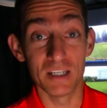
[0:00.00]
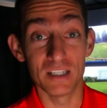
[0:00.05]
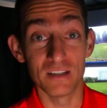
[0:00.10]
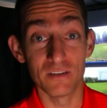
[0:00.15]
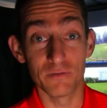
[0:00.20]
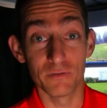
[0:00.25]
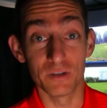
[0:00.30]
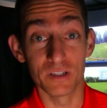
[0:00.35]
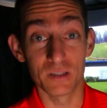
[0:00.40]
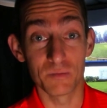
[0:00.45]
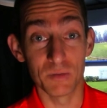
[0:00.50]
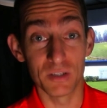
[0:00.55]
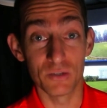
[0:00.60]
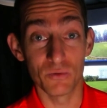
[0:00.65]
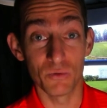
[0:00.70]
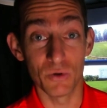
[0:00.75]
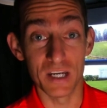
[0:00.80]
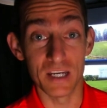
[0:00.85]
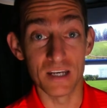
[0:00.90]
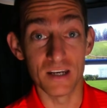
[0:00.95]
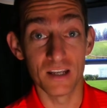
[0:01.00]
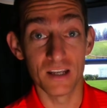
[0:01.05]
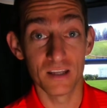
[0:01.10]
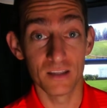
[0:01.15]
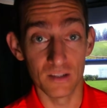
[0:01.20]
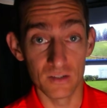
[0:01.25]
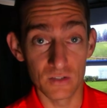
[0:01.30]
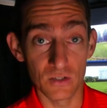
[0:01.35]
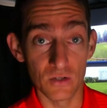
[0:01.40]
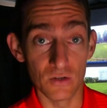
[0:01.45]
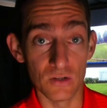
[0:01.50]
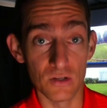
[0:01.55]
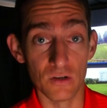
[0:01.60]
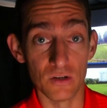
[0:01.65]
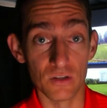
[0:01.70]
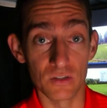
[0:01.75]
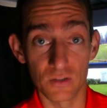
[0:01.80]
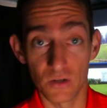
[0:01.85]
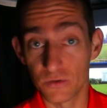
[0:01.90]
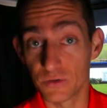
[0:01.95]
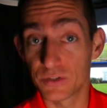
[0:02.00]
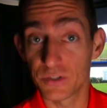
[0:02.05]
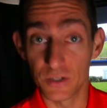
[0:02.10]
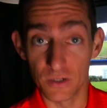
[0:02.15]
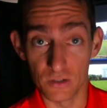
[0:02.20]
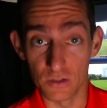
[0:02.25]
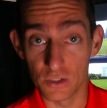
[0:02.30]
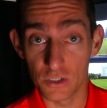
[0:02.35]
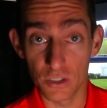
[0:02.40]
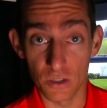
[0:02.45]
a big difference between the two units on certain